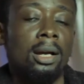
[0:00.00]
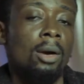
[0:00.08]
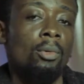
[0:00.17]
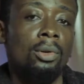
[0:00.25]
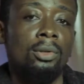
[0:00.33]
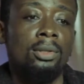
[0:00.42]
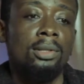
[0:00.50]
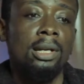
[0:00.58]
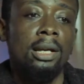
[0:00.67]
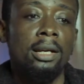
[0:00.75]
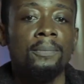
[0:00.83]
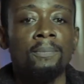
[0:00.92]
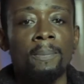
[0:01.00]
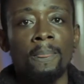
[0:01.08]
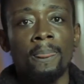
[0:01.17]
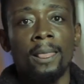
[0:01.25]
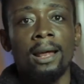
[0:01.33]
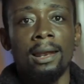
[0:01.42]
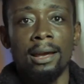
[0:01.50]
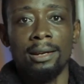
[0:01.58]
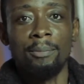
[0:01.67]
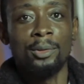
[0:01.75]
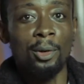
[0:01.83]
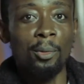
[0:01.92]
I would say, like
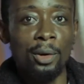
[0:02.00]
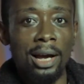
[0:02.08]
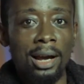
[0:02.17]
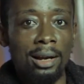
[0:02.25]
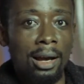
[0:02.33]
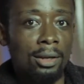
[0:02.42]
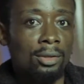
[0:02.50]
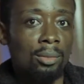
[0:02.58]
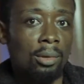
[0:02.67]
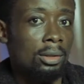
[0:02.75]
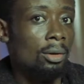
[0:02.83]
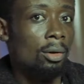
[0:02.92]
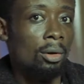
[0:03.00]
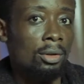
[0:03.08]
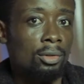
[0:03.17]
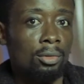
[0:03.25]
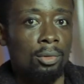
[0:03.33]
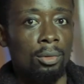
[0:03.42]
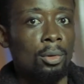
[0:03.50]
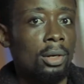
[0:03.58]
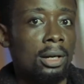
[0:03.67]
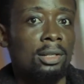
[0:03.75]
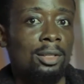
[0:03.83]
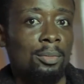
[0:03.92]
someone I like so much, Augusto, look
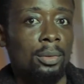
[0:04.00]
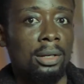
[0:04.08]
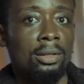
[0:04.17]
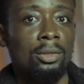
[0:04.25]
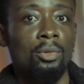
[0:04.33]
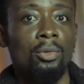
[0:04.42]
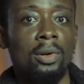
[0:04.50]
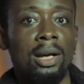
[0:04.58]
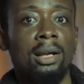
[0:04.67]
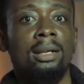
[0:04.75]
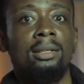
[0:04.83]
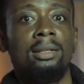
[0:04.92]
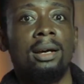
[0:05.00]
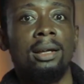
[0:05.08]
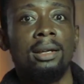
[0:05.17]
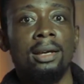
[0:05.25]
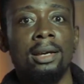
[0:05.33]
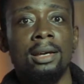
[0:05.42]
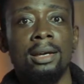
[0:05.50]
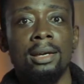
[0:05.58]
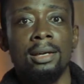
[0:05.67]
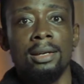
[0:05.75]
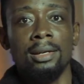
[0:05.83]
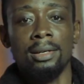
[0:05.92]
at his page, you realize that
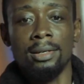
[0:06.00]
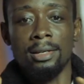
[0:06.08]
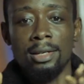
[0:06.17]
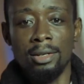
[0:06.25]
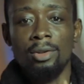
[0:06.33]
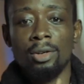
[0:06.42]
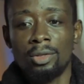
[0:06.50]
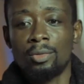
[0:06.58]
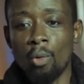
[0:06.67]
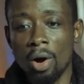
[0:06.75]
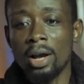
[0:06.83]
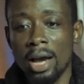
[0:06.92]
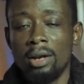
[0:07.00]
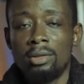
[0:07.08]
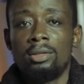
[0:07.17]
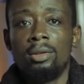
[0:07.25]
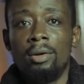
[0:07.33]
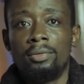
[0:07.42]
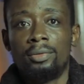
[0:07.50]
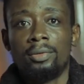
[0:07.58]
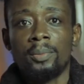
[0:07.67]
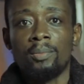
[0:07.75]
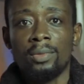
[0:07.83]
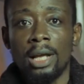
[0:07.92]
he does one kind of stuff
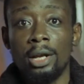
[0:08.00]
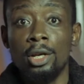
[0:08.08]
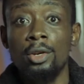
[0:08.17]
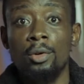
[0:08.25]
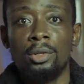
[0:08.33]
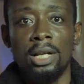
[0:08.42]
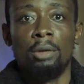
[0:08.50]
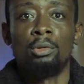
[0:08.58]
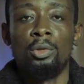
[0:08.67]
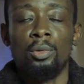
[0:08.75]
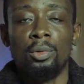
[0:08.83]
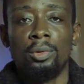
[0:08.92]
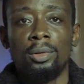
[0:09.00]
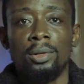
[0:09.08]
that he knows how to do.